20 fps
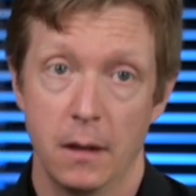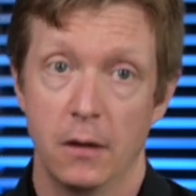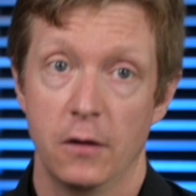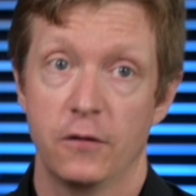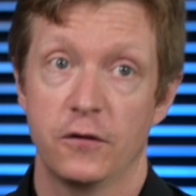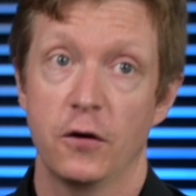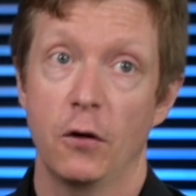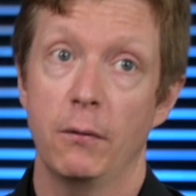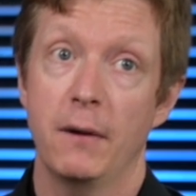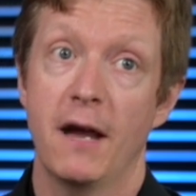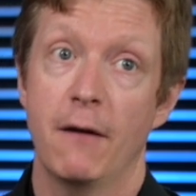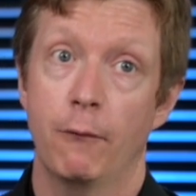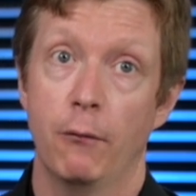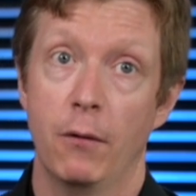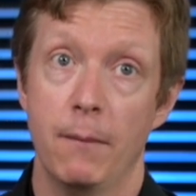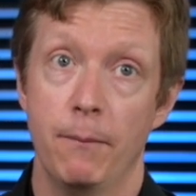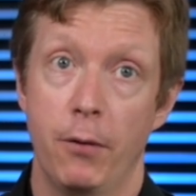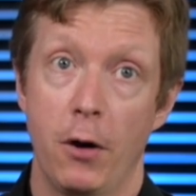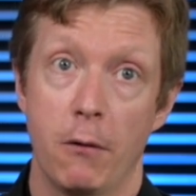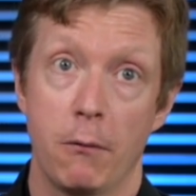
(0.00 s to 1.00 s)
So we have
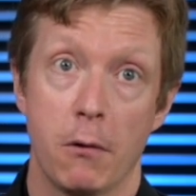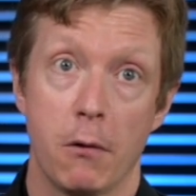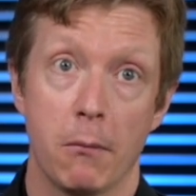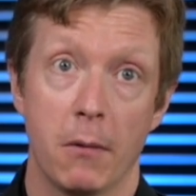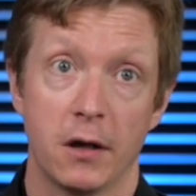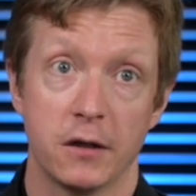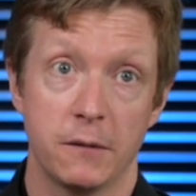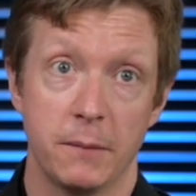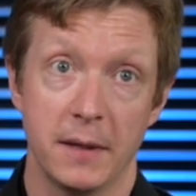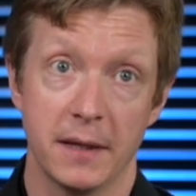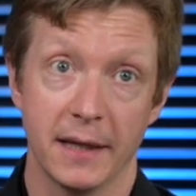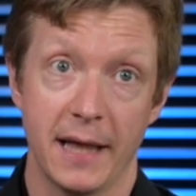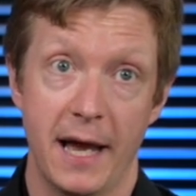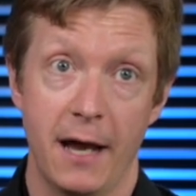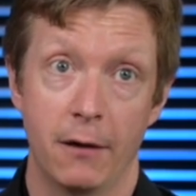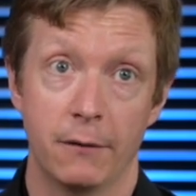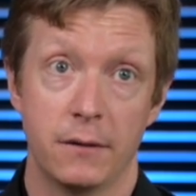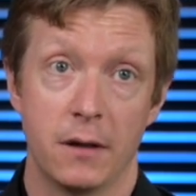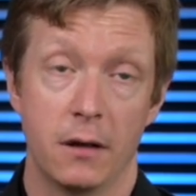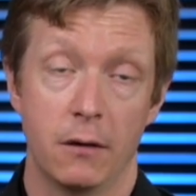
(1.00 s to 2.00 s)
one part where we want to be
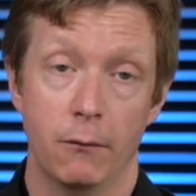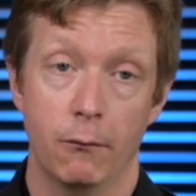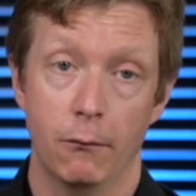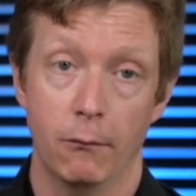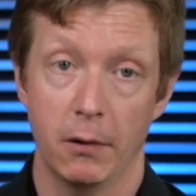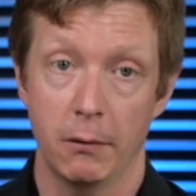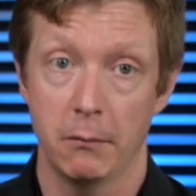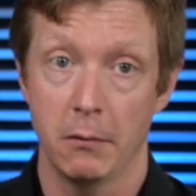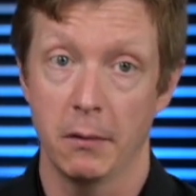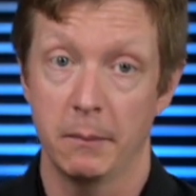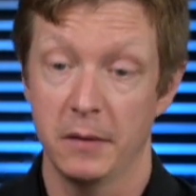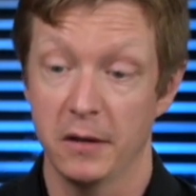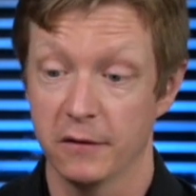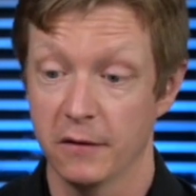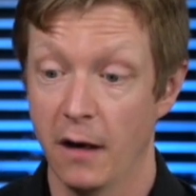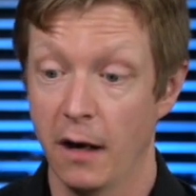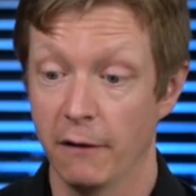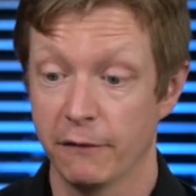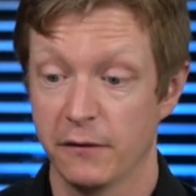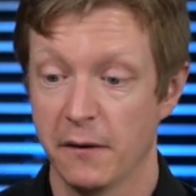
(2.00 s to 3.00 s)
loud, one we want to be
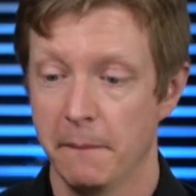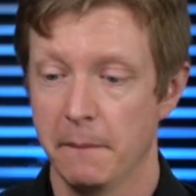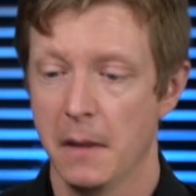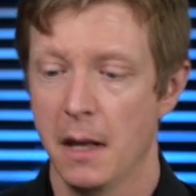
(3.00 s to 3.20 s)
soft.